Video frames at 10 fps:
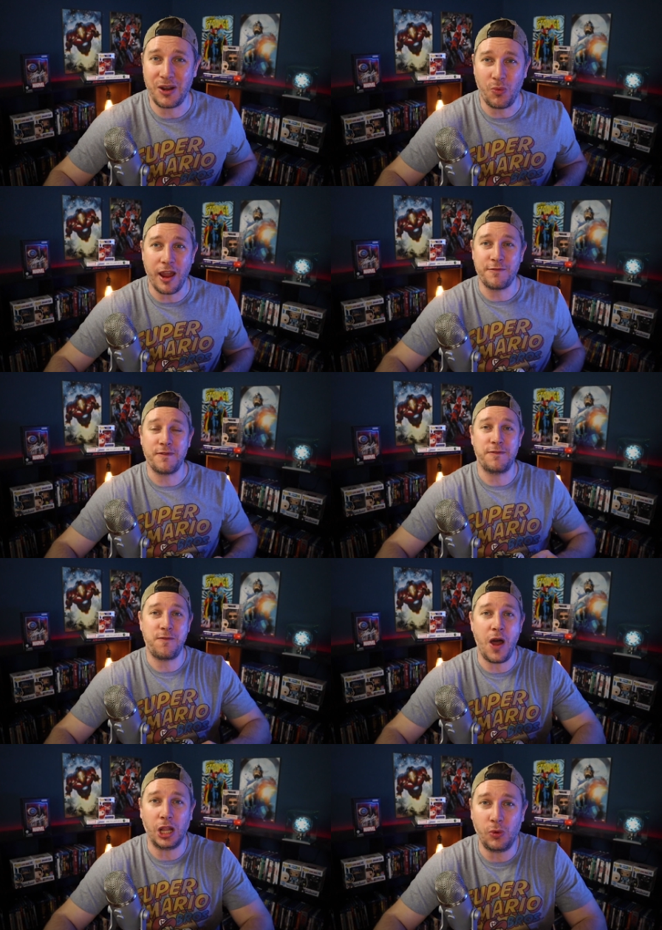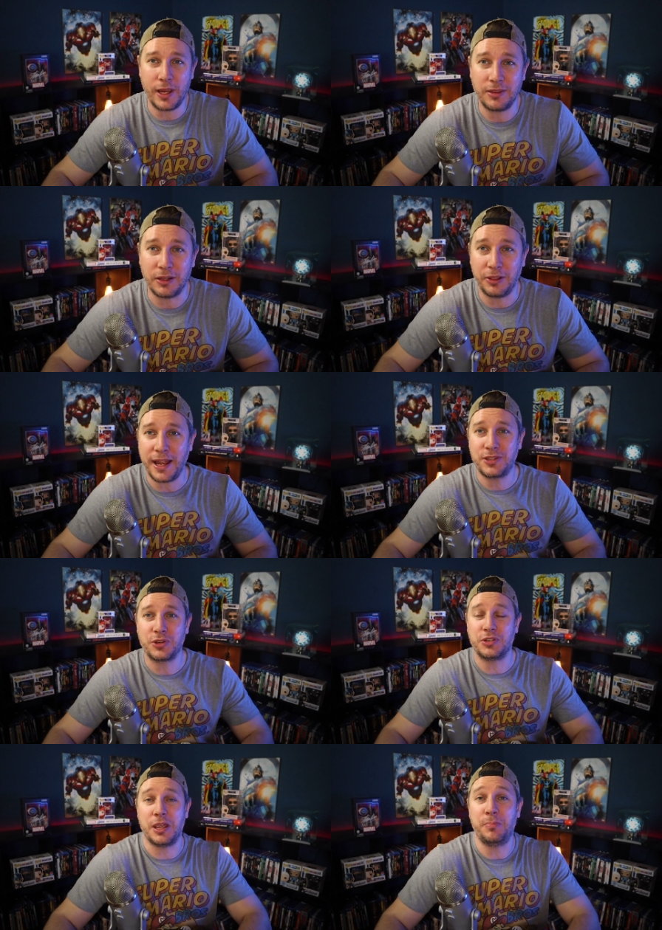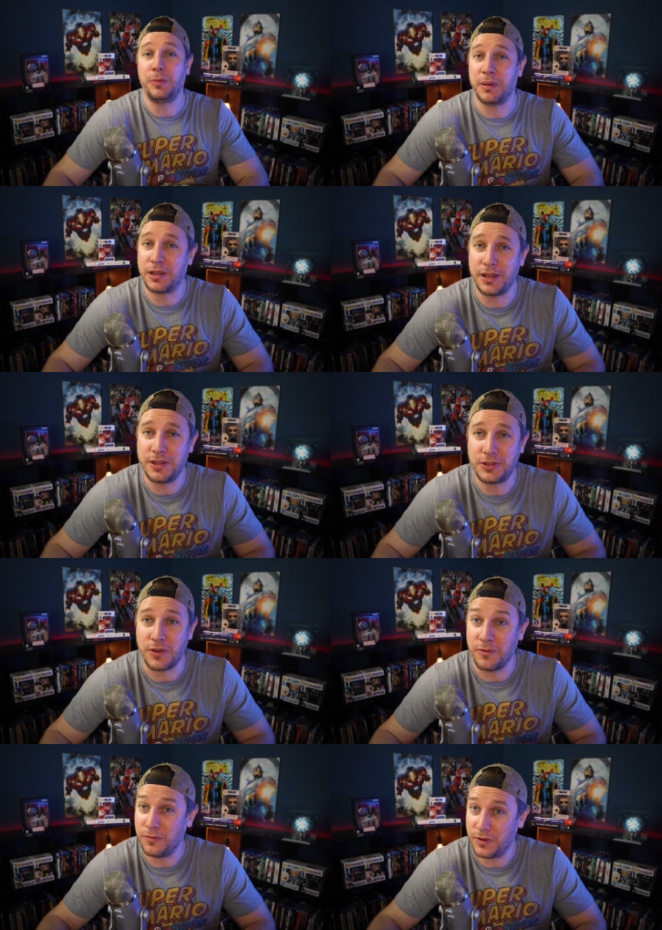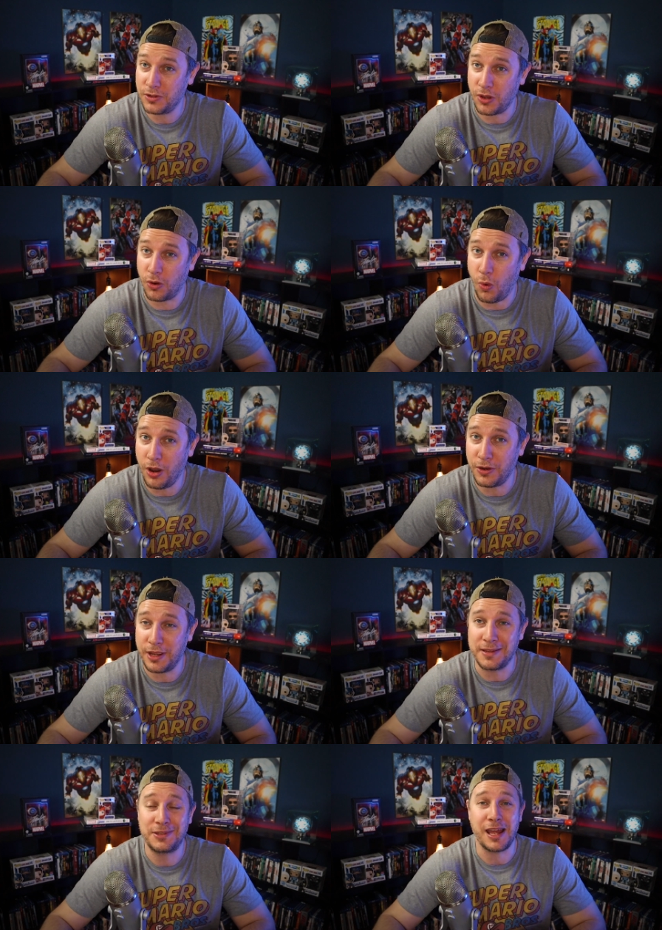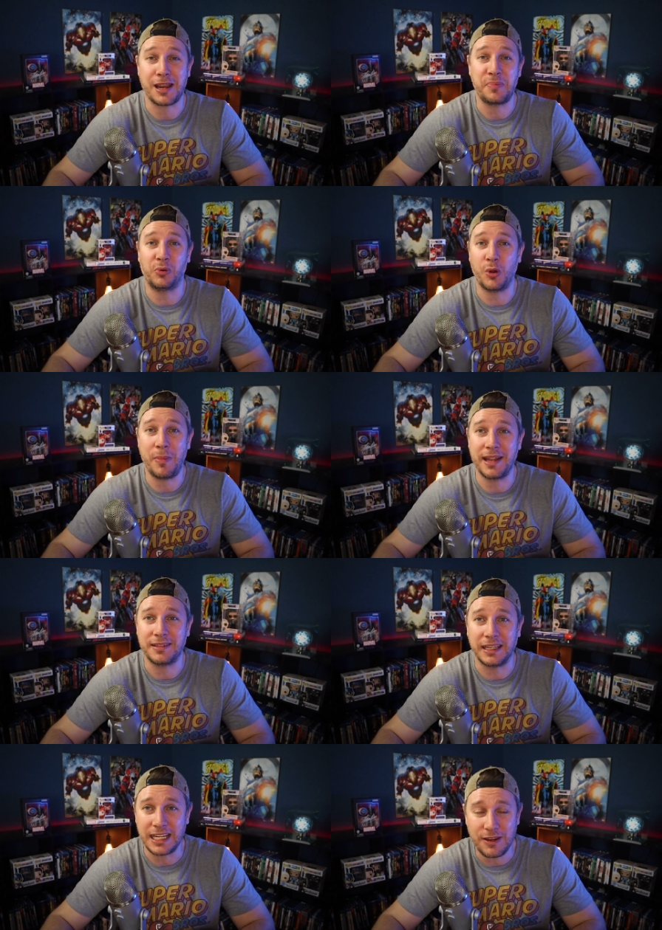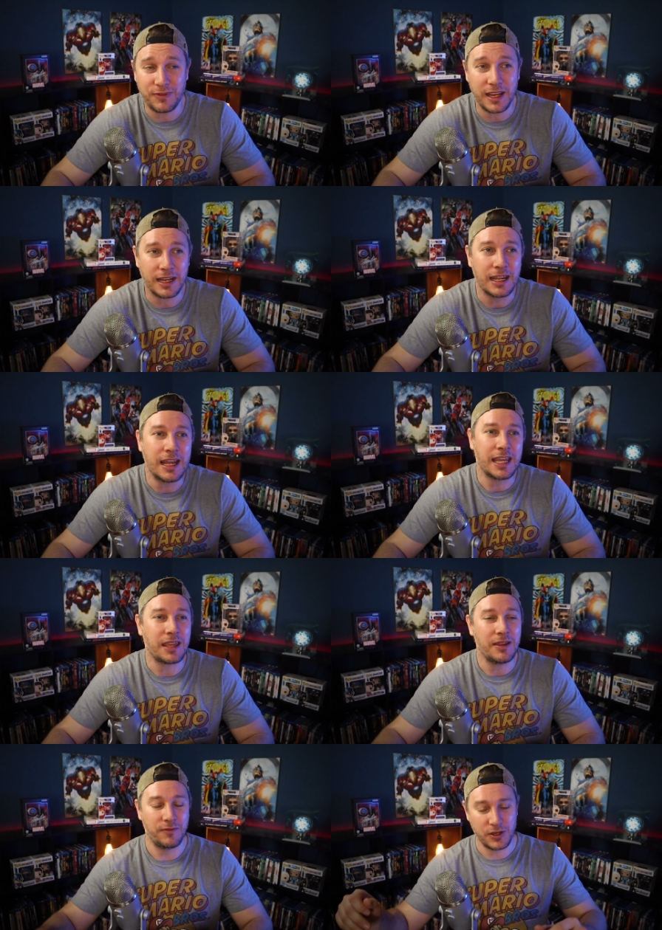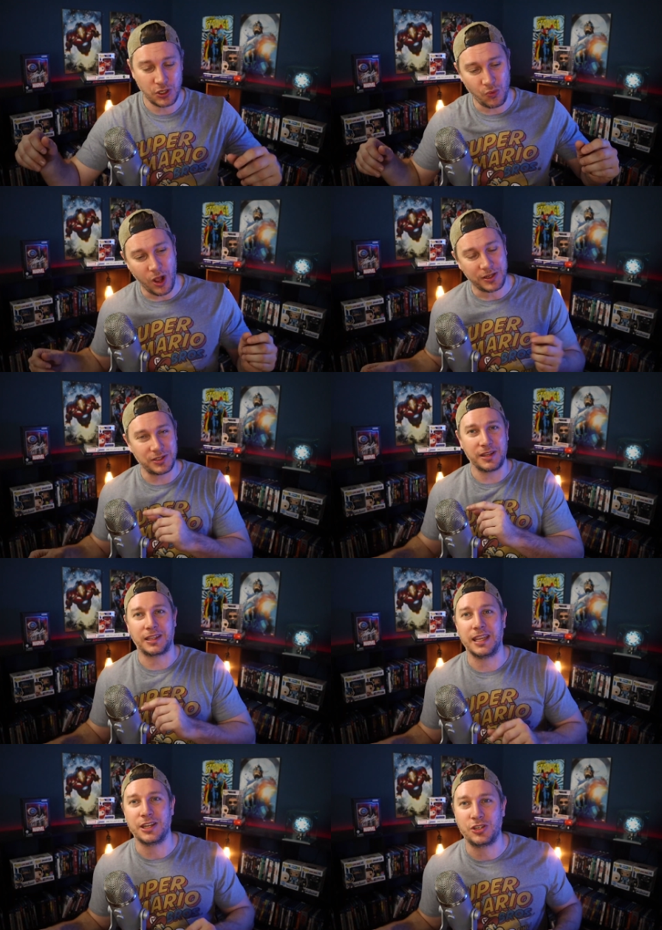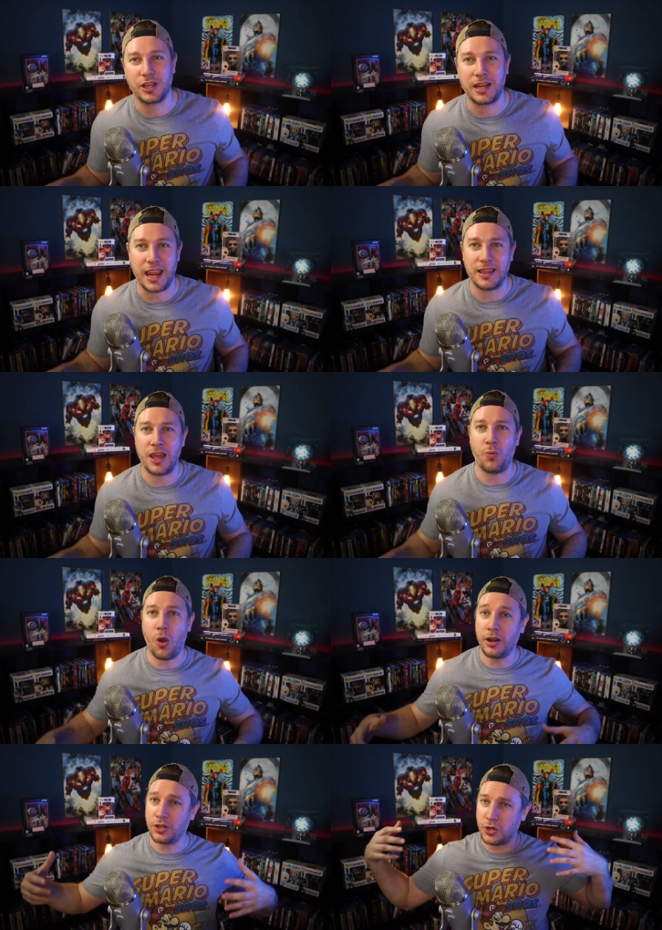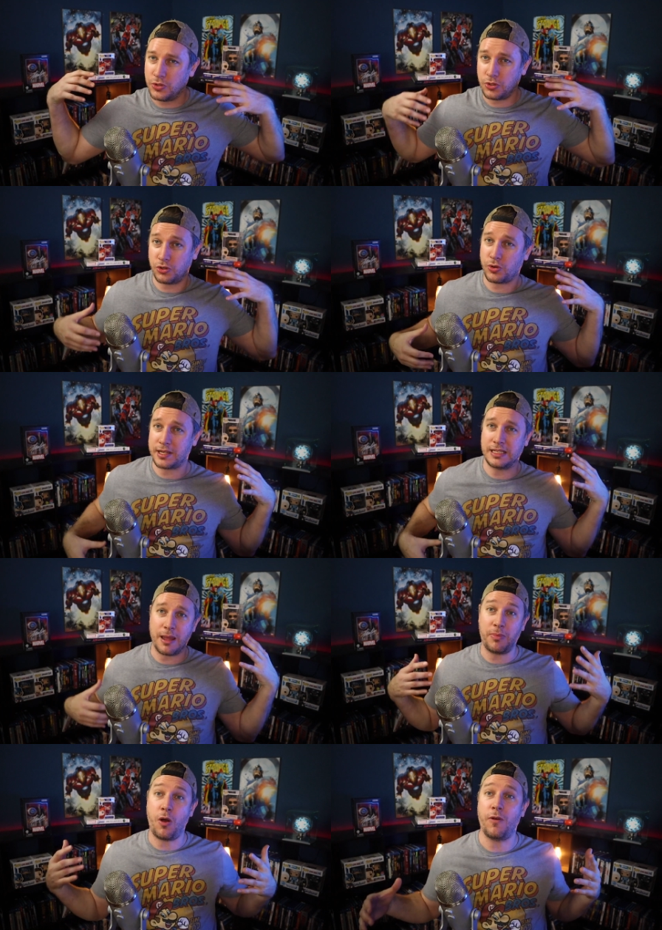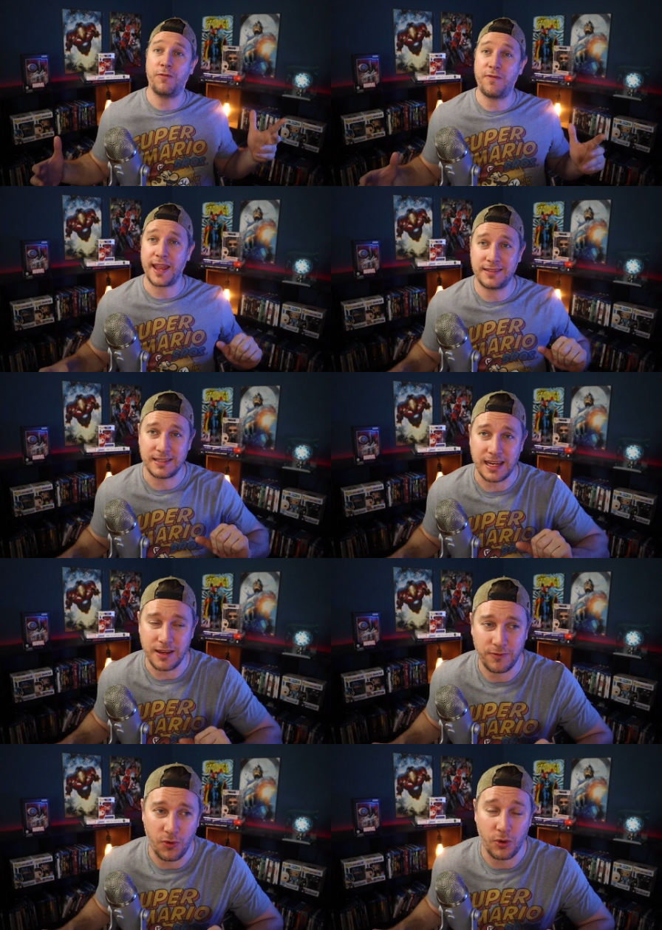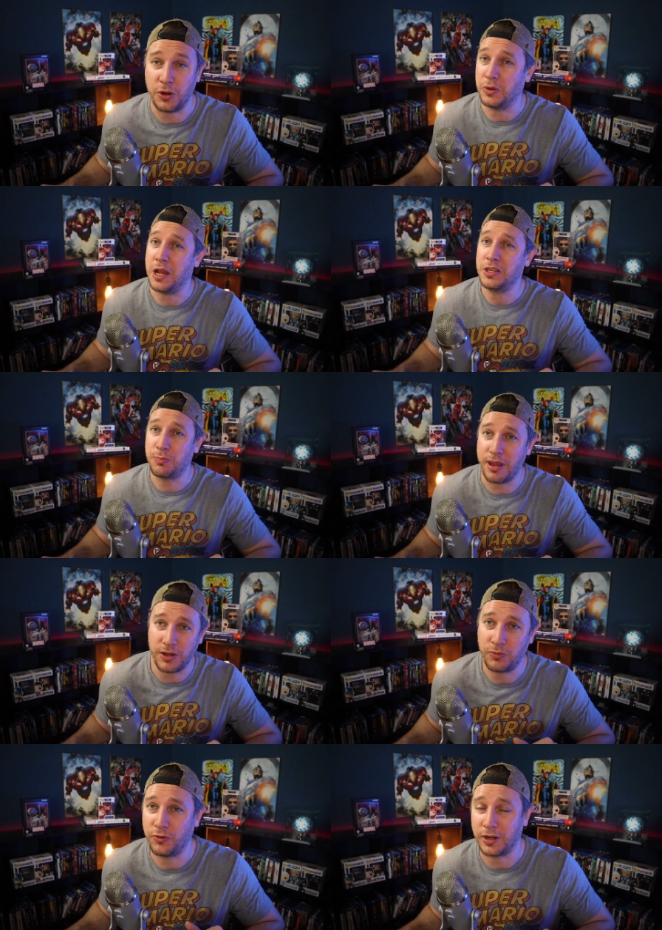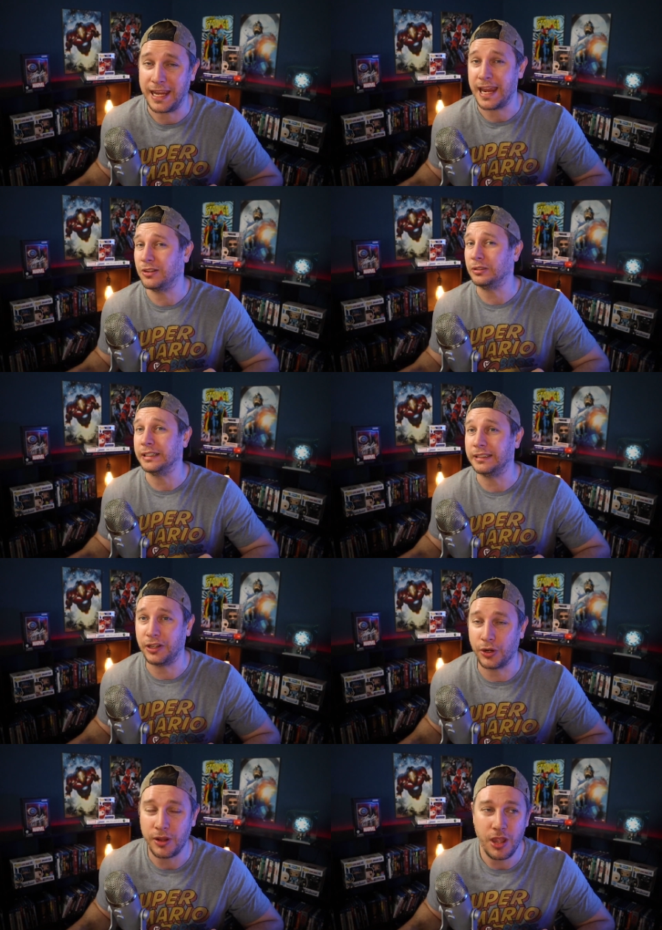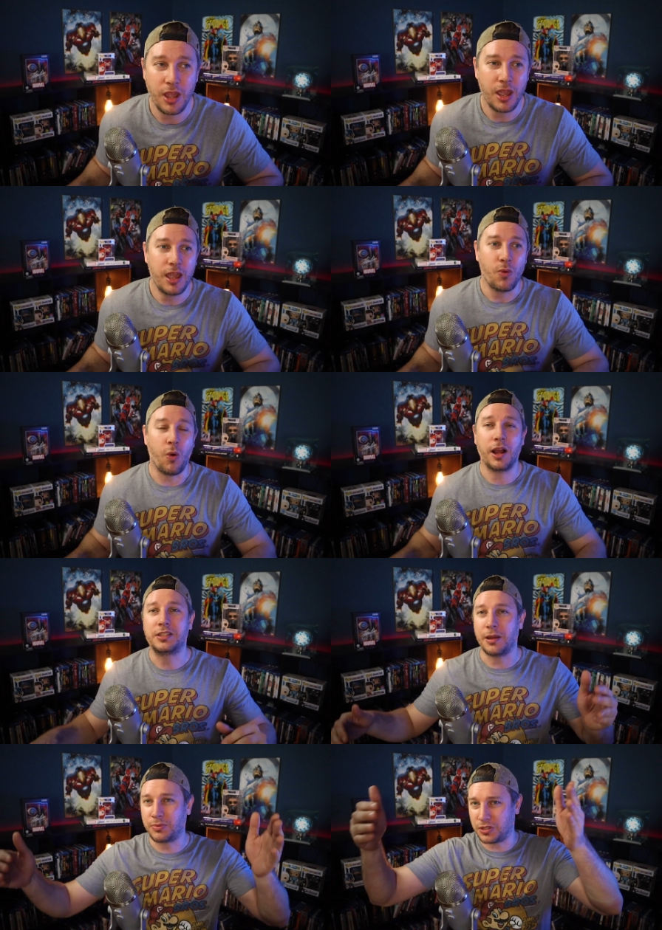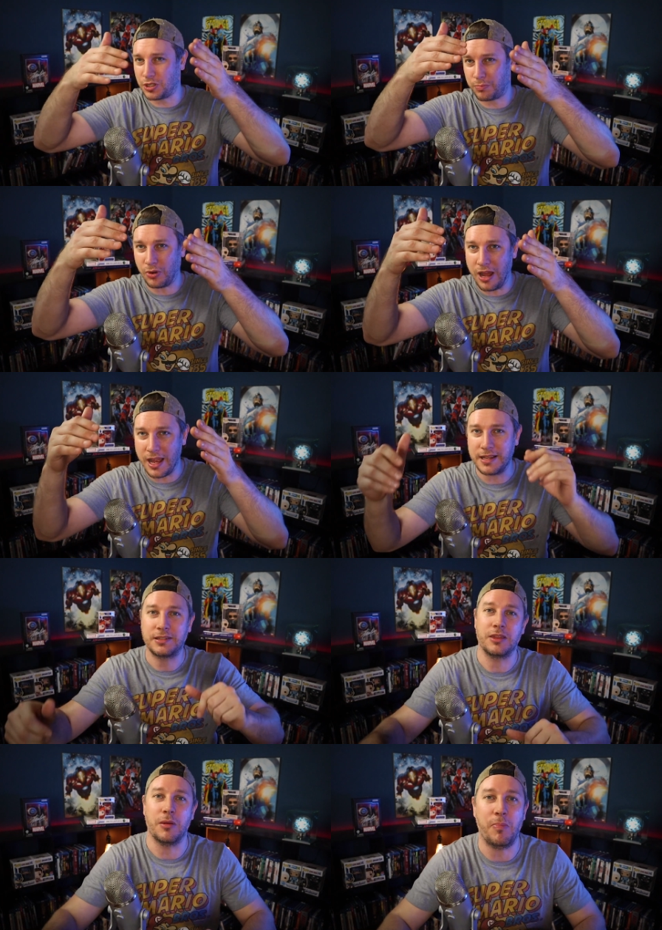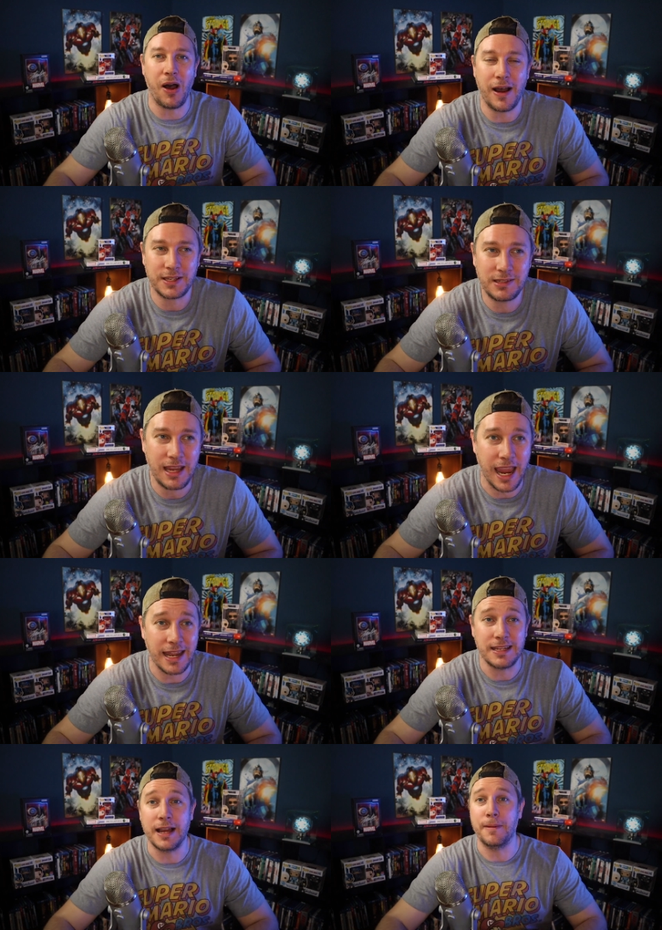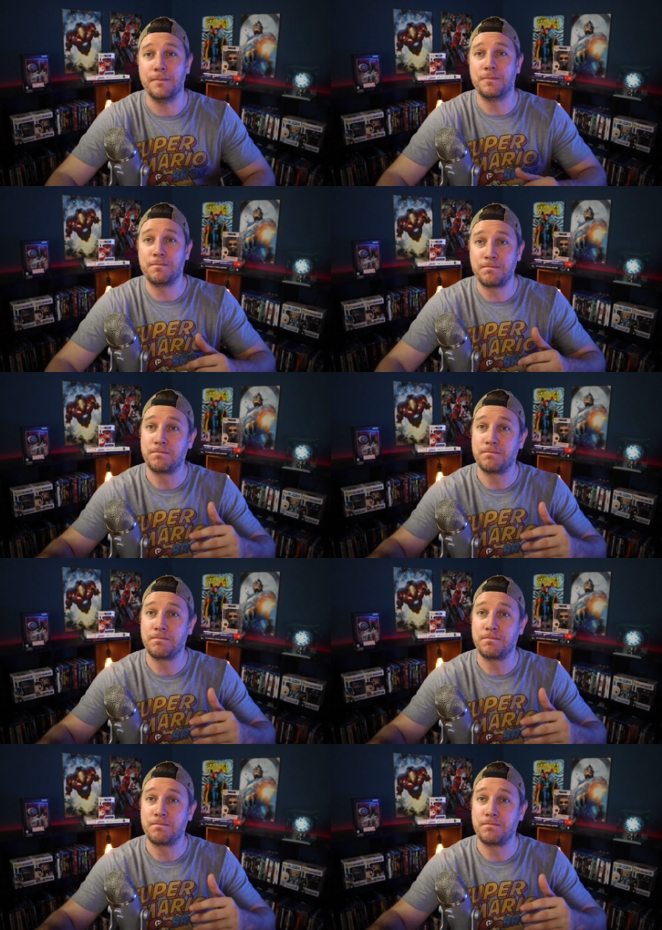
and wife following. The lights are dimmed because Vision, uh, Wanda is setting up a romantic evening. He, Vision walks into the kitchen, and then Wanda, who's dressed up all fancy for her husband for a candlelit dinner, walks up to surprise the boss and um